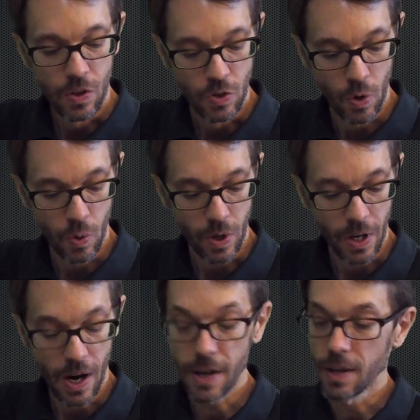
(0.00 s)
so
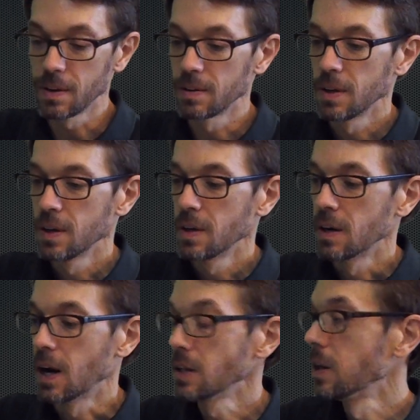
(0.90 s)
can I
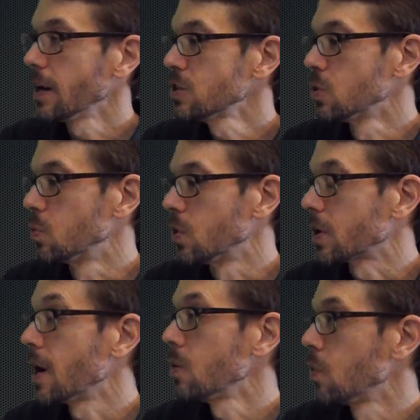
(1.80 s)
I'd like to roll.
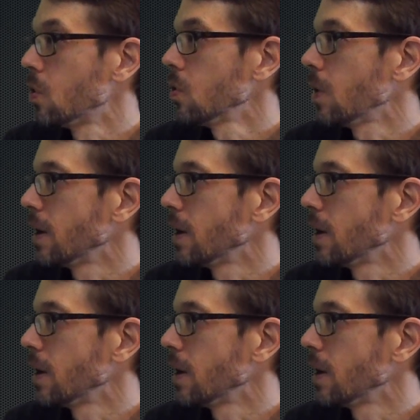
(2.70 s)
Can I roll?